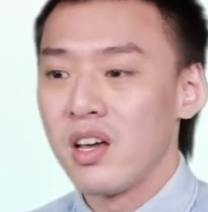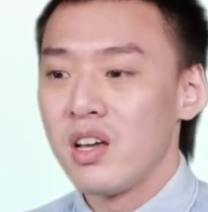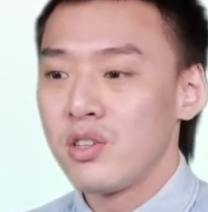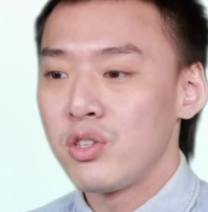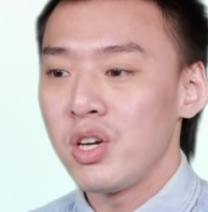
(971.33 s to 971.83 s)

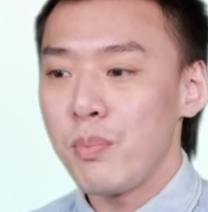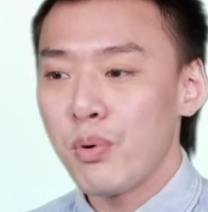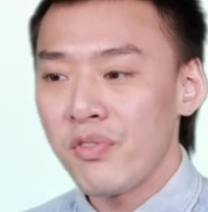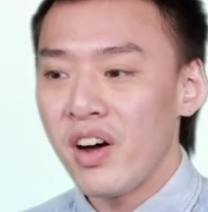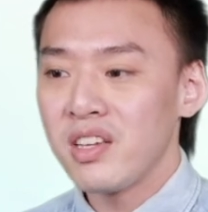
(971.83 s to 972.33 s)
So it
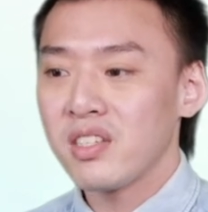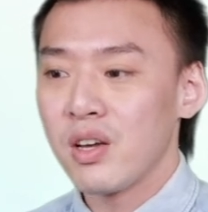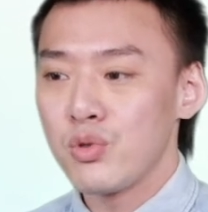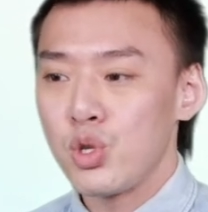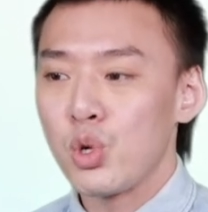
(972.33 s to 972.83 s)
provides
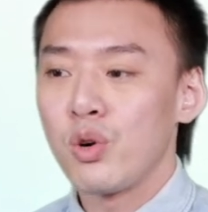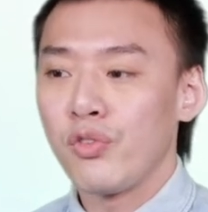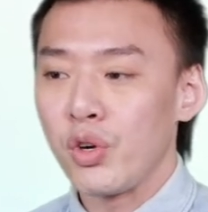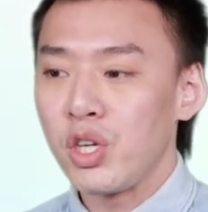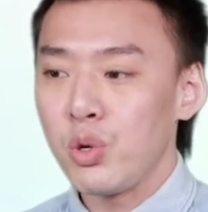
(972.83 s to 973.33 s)
control
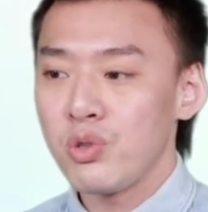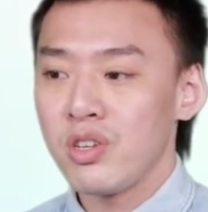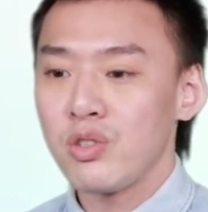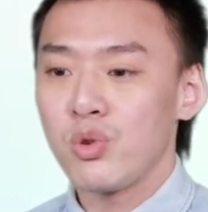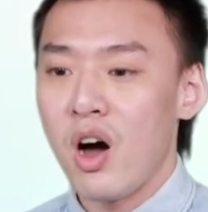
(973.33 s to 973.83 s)
for users to